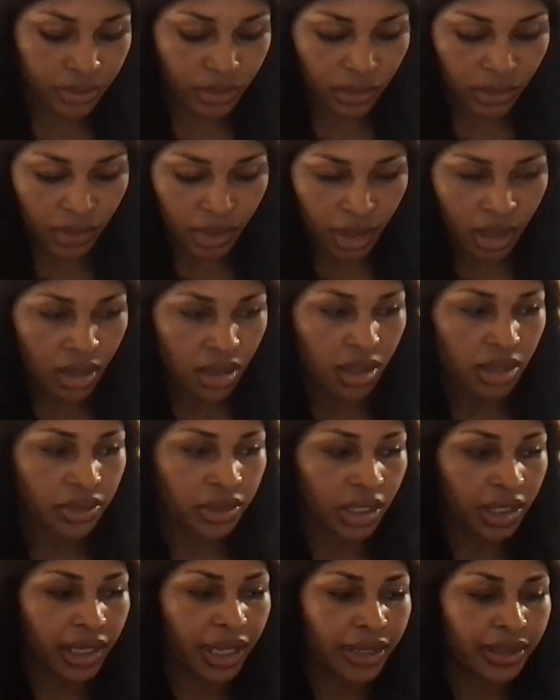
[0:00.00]

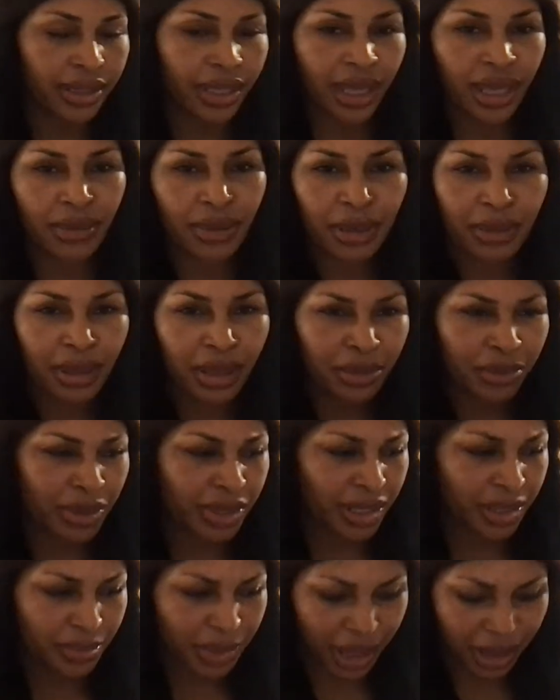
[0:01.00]
So I got that. My mom
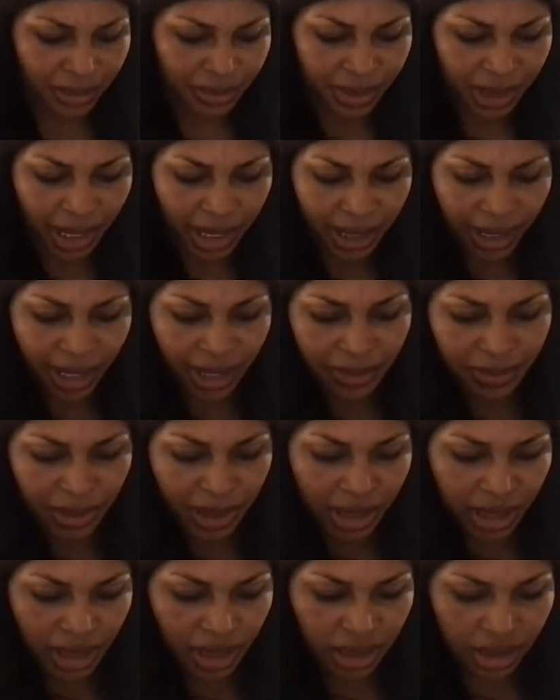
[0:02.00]
wanted like black eyed
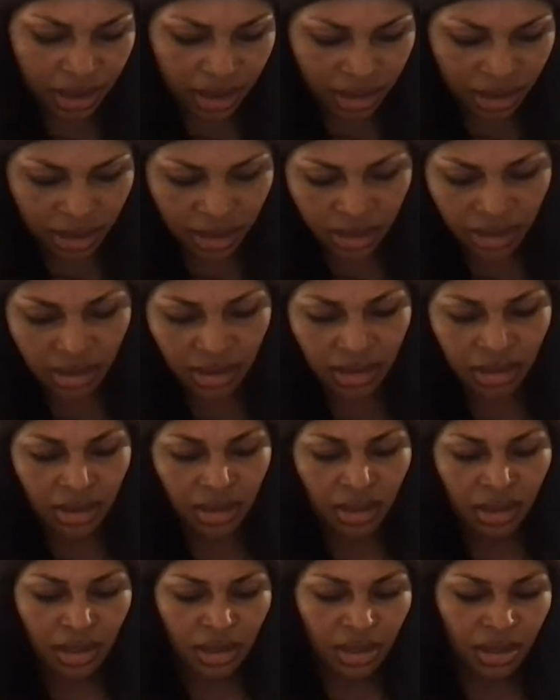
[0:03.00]
peas
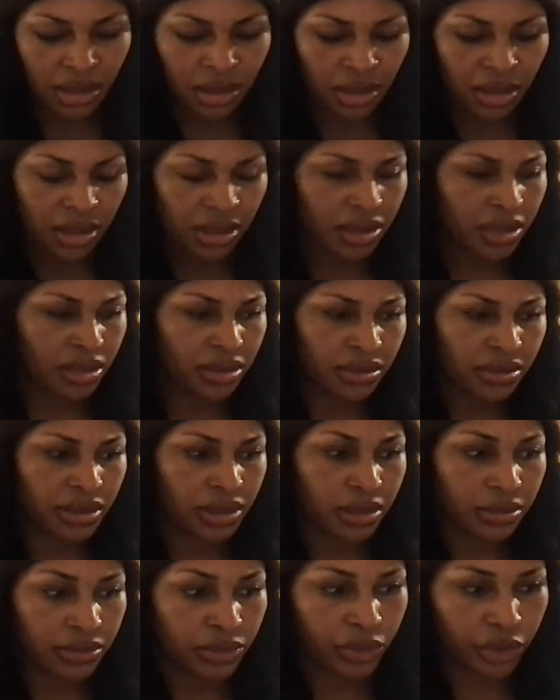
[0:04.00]
and
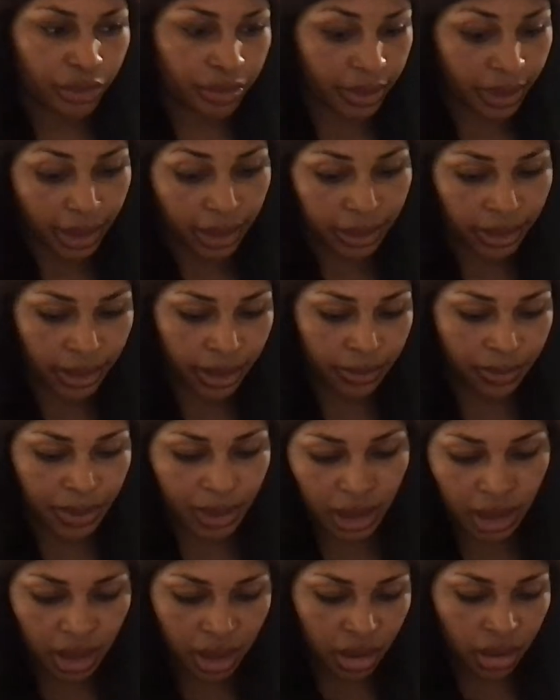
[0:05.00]
some more black eyed
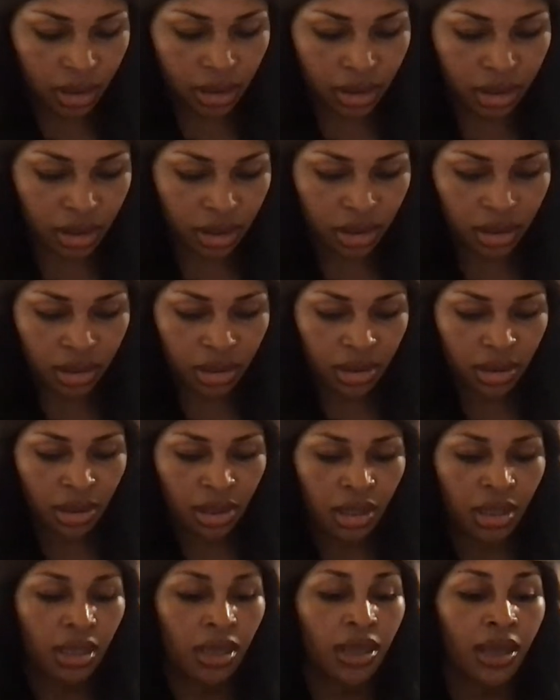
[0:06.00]
peas.
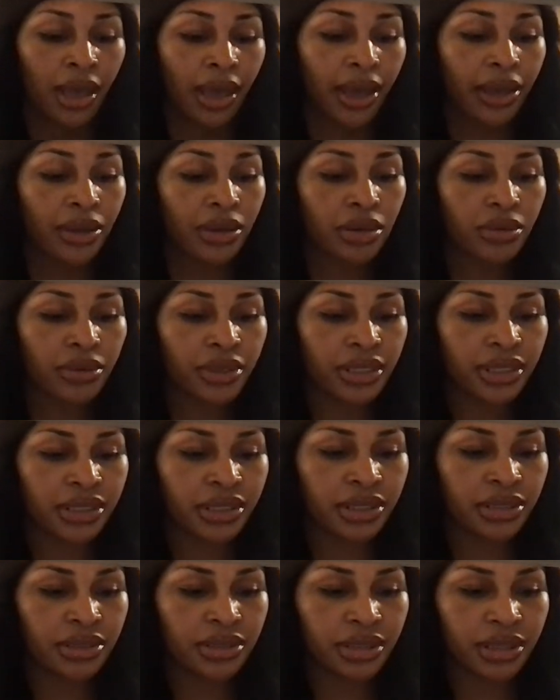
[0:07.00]
I always
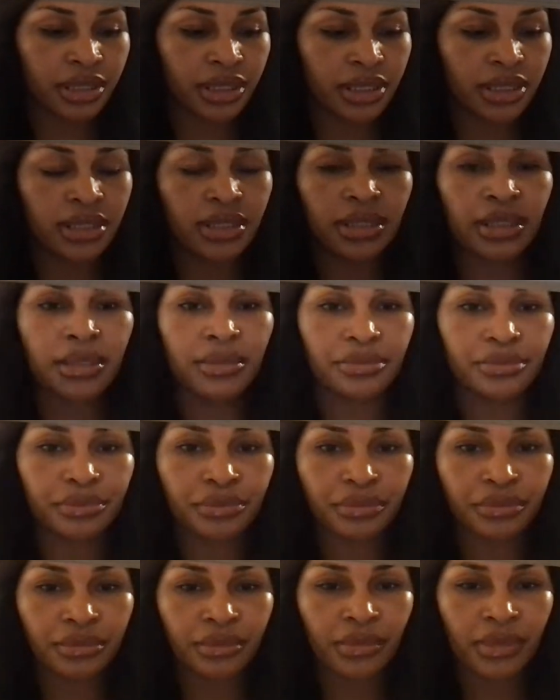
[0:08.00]
use this
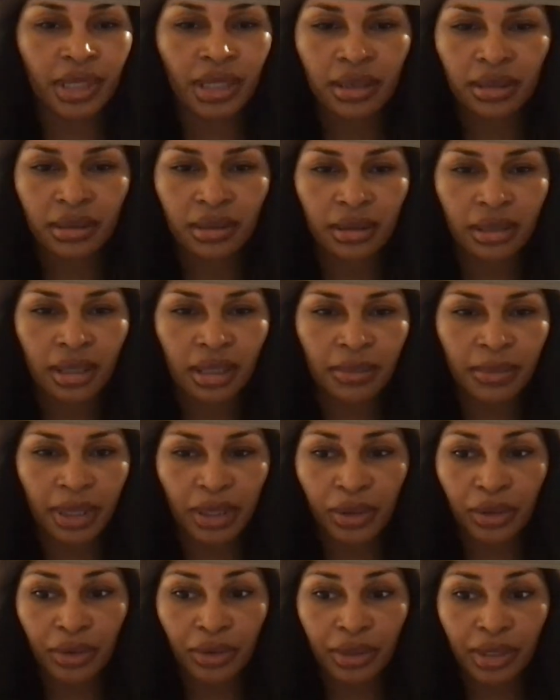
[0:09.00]
in my
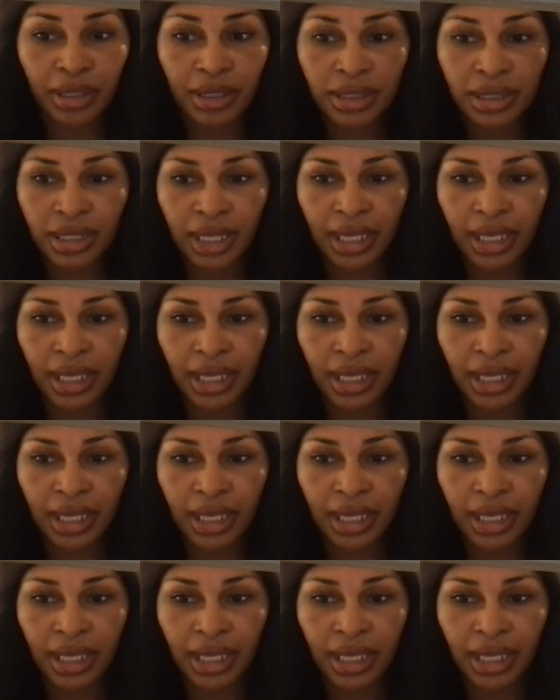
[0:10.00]
curries.